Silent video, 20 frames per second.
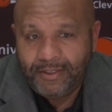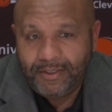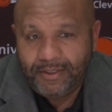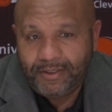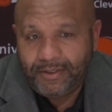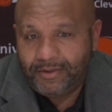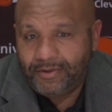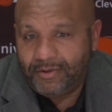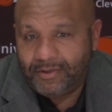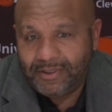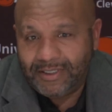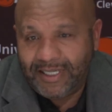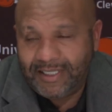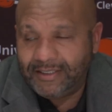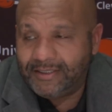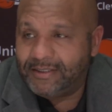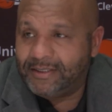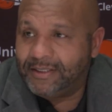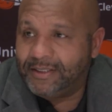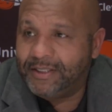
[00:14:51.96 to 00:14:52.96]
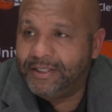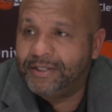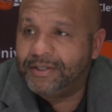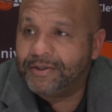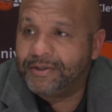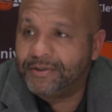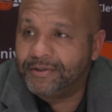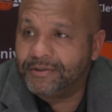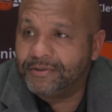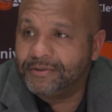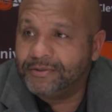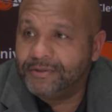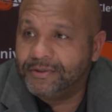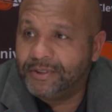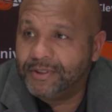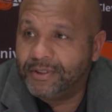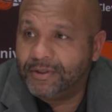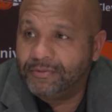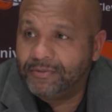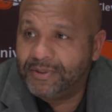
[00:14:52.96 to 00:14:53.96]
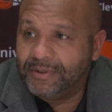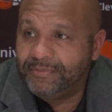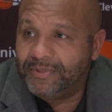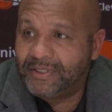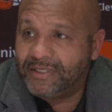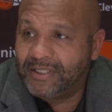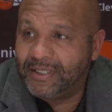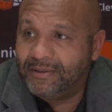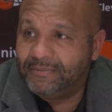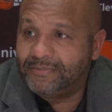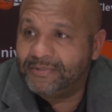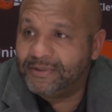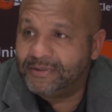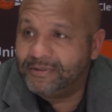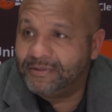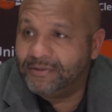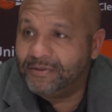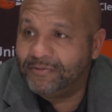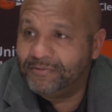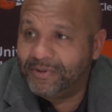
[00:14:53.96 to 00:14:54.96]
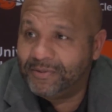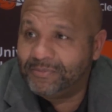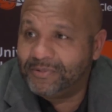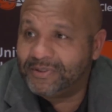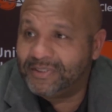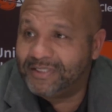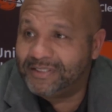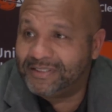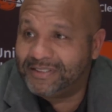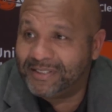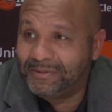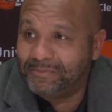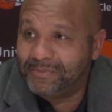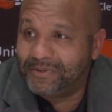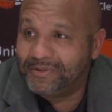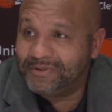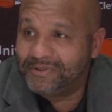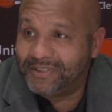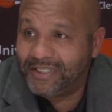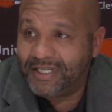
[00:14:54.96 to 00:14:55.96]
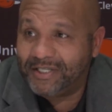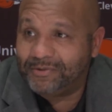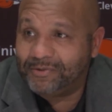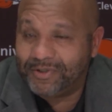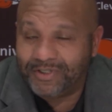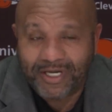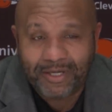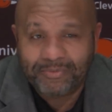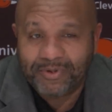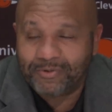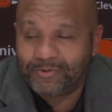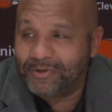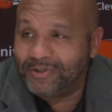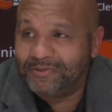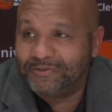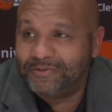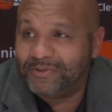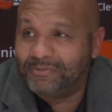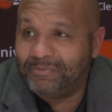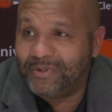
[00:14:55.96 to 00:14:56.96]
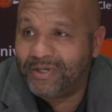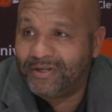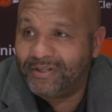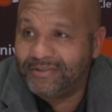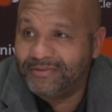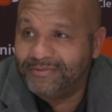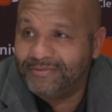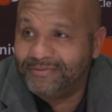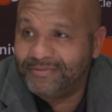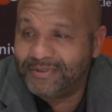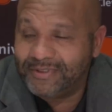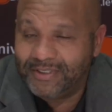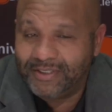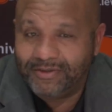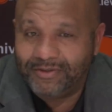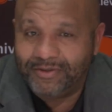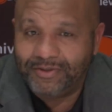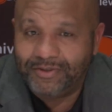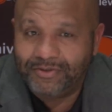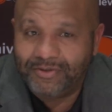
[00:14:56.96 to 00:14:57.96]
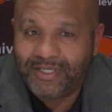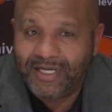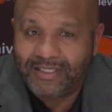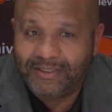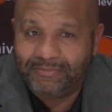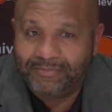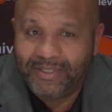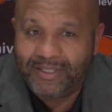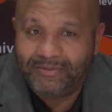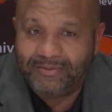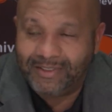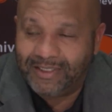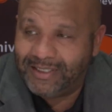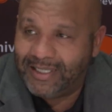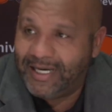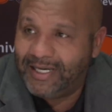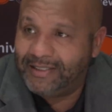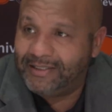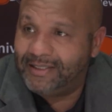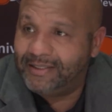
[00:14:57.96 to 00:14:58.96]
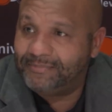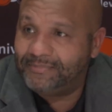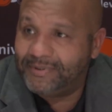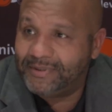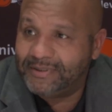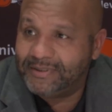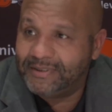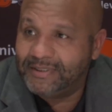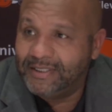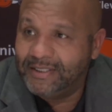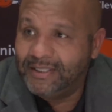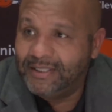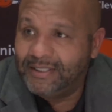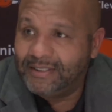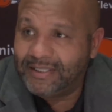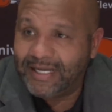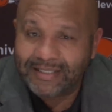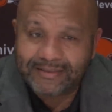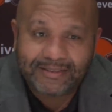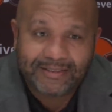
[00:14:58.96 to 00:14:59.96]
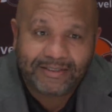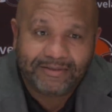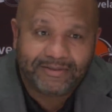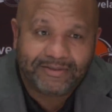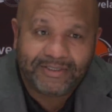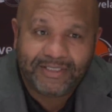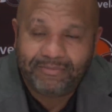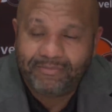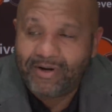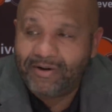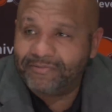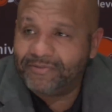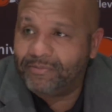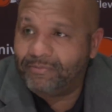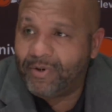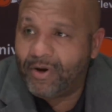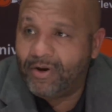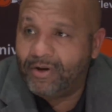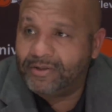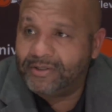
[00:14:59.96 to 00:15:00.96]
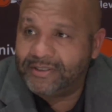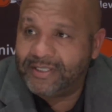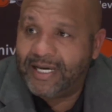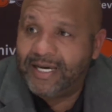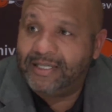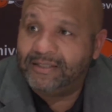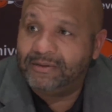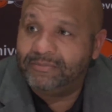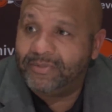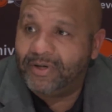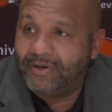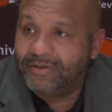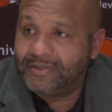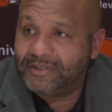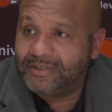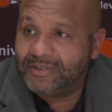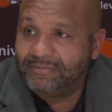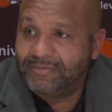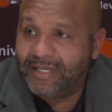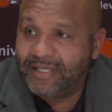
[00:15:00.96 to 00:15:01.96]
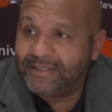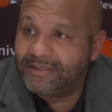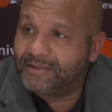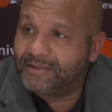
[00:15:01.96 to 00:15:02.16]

you know, late in the year, You know, when it becomes November, December, January, you got to be running football. You know, and you got to be able to line up and knock the other team off the ball and hand the ball to somebody